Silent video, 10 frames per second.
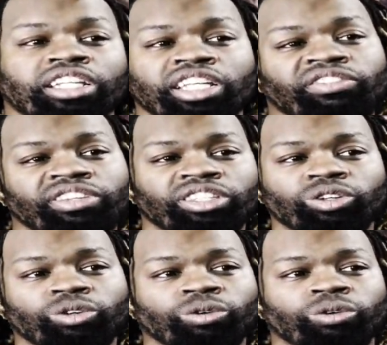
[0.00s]
and even
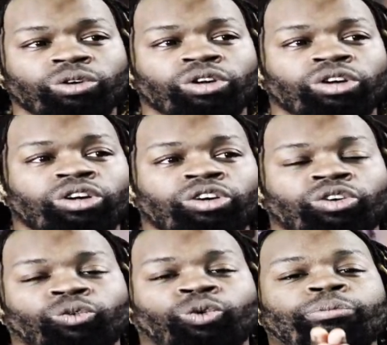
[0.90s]
through
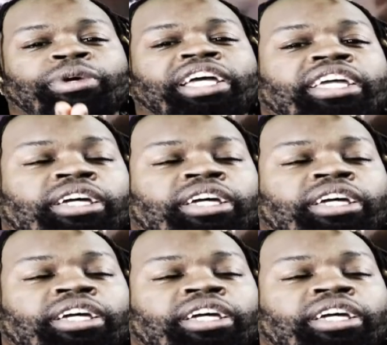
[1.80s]
what made